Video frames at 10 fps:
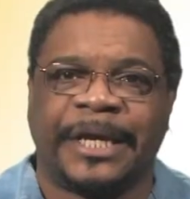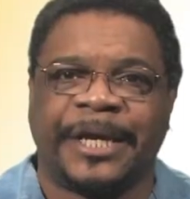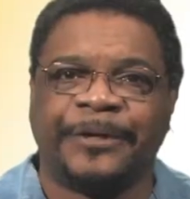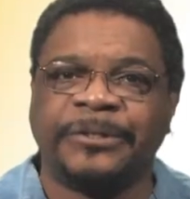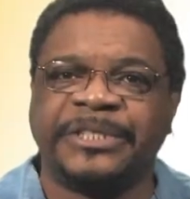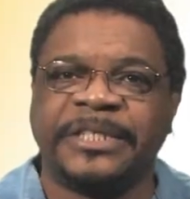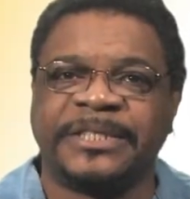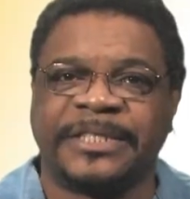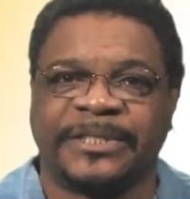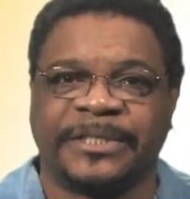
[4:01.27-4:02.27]
Energy
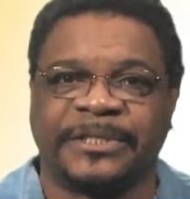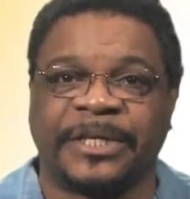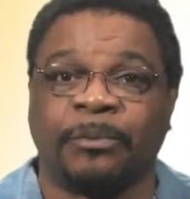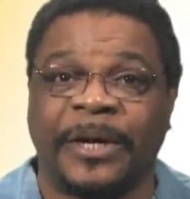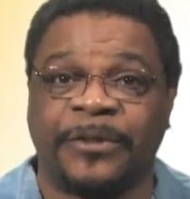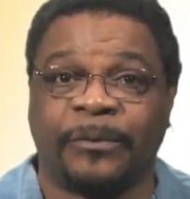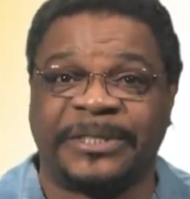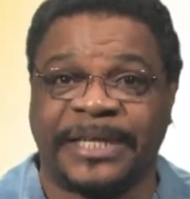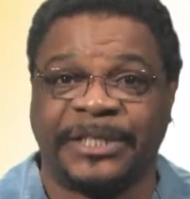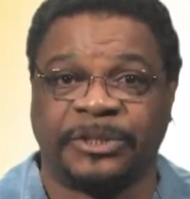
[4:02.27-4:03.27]
assistance and
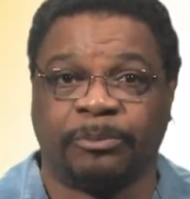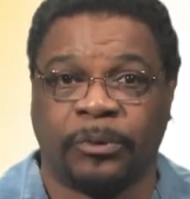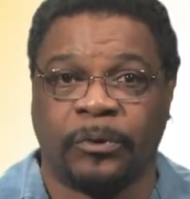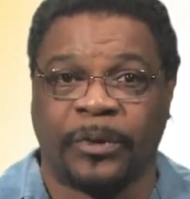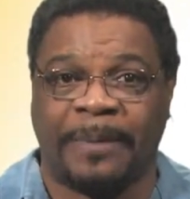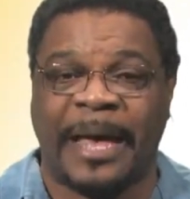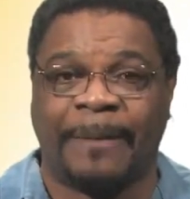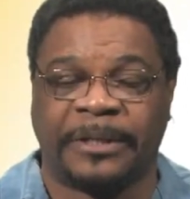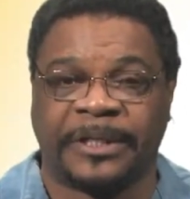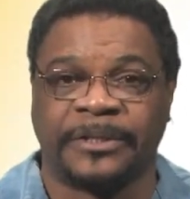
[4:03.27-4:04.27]
weatherization program
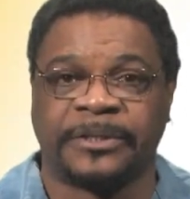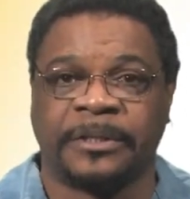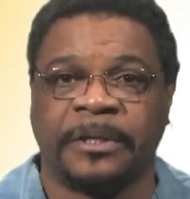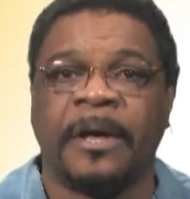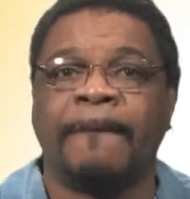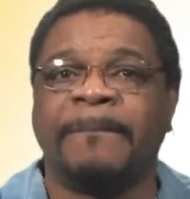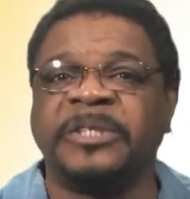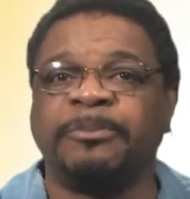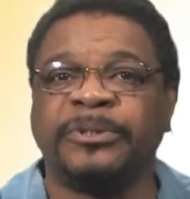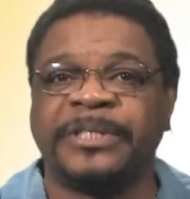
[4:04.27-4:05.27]
applicants
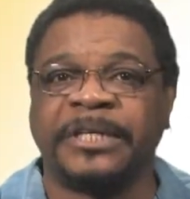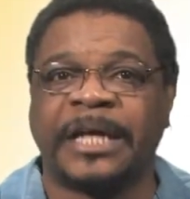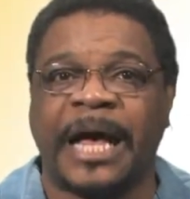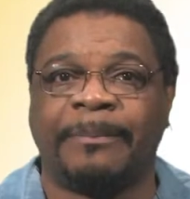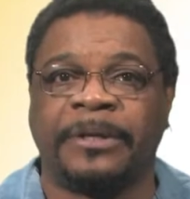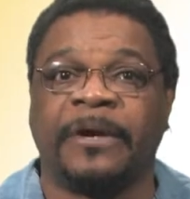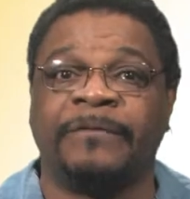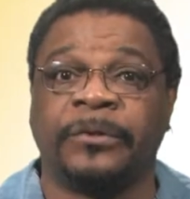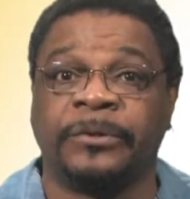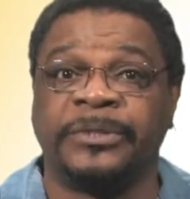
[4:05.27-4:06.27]
must present a copy of
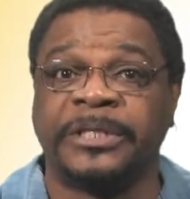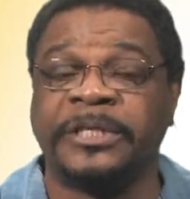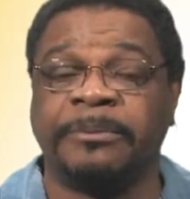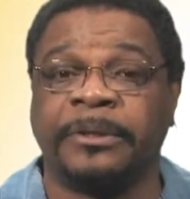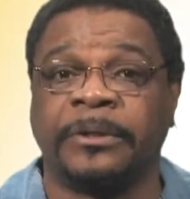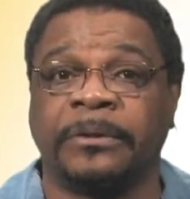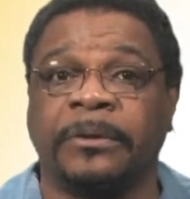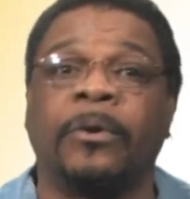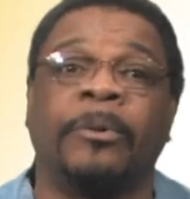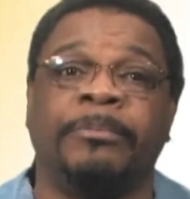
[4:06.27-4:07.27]
their utility bill
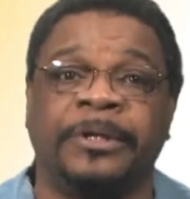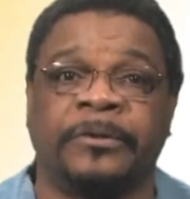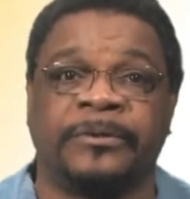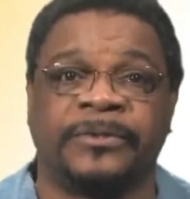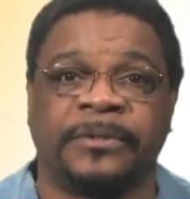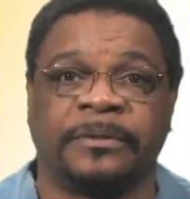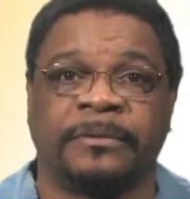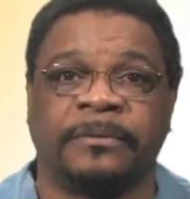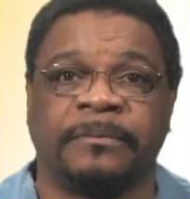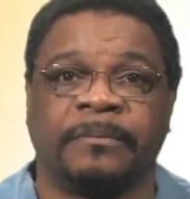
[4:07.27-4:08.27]
or bills.
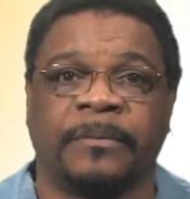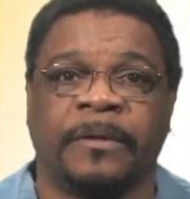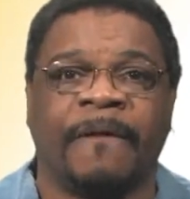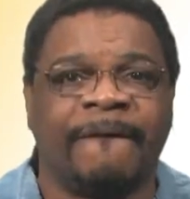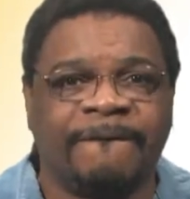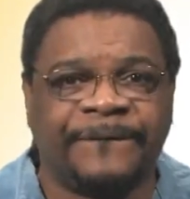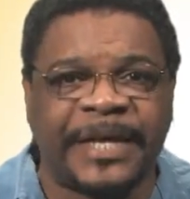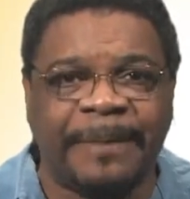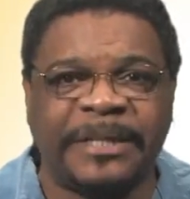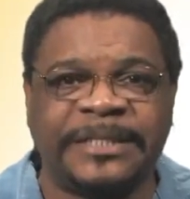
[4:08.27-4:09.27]

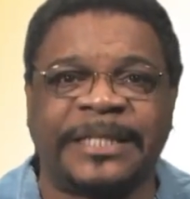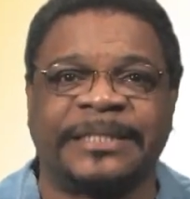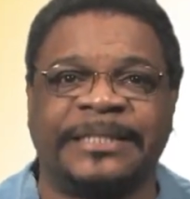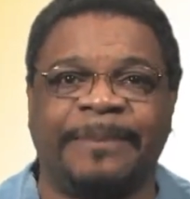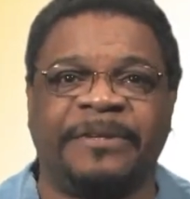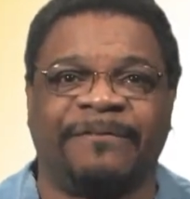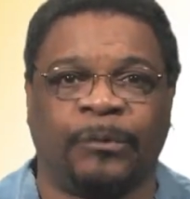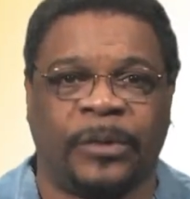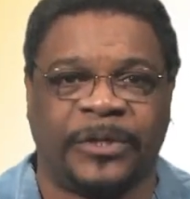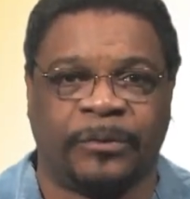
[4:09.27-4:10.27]
Families accepted for
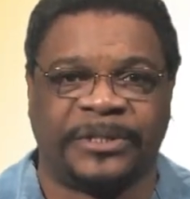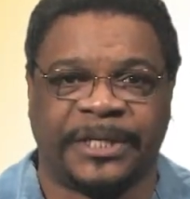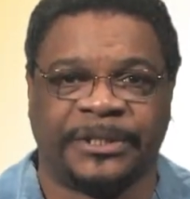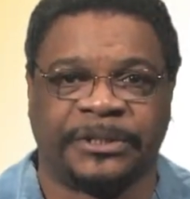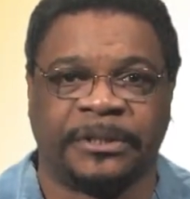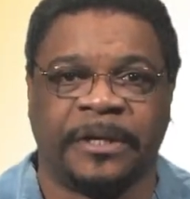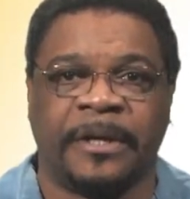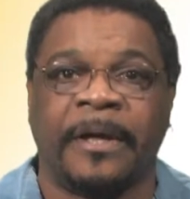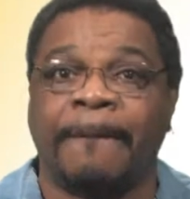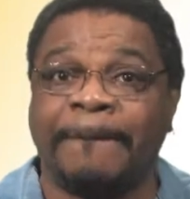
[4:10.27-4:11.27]
weatherization
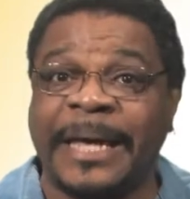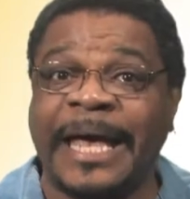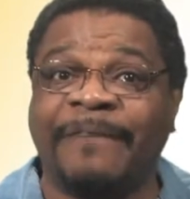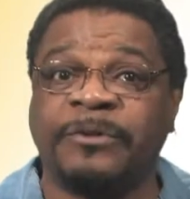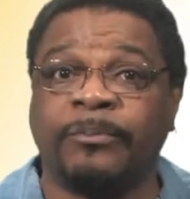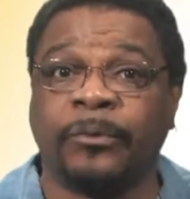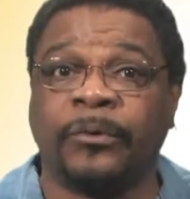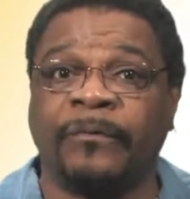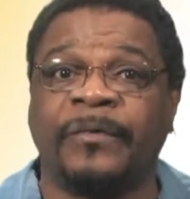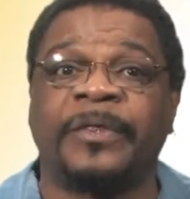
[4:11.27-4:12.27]
may have to
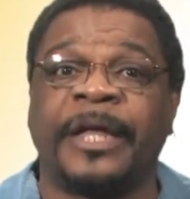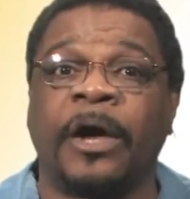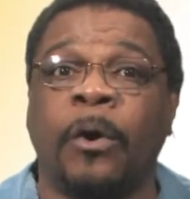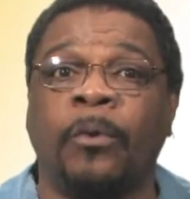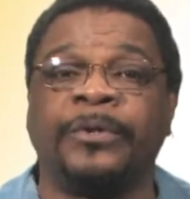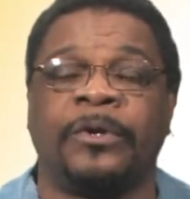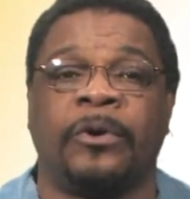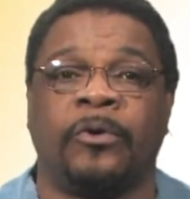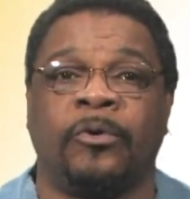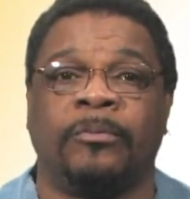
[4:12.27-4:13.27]
prove they own their
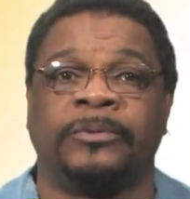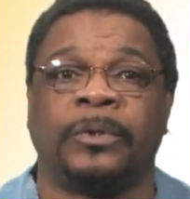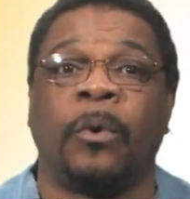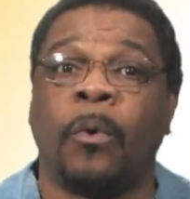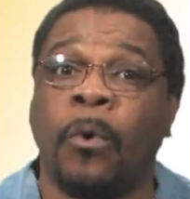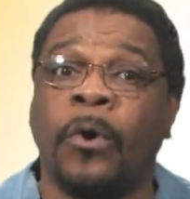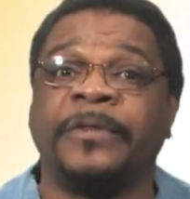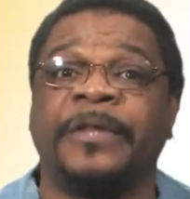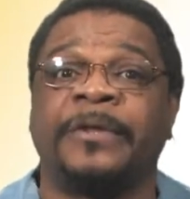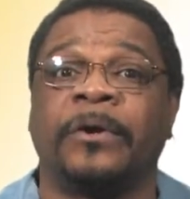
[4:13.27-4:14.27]
homes or
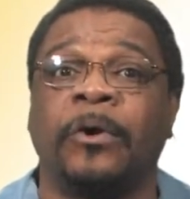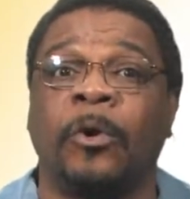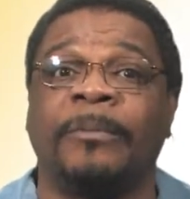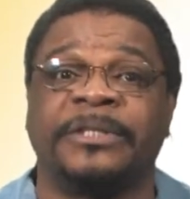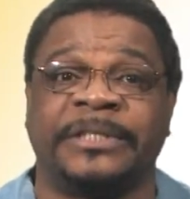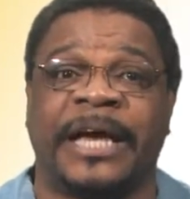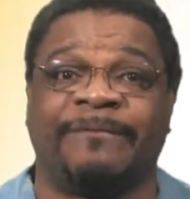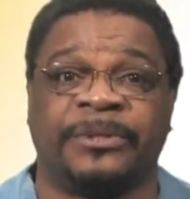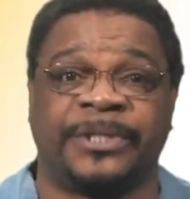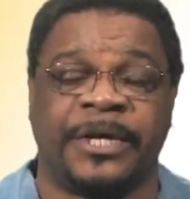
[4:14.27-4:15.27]
that their home is not
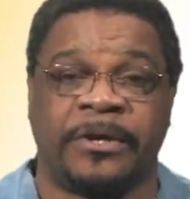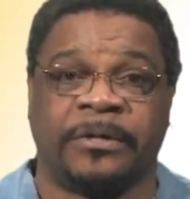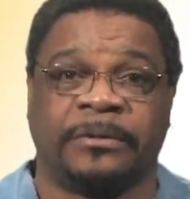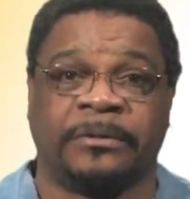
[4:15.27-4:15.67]
for sale.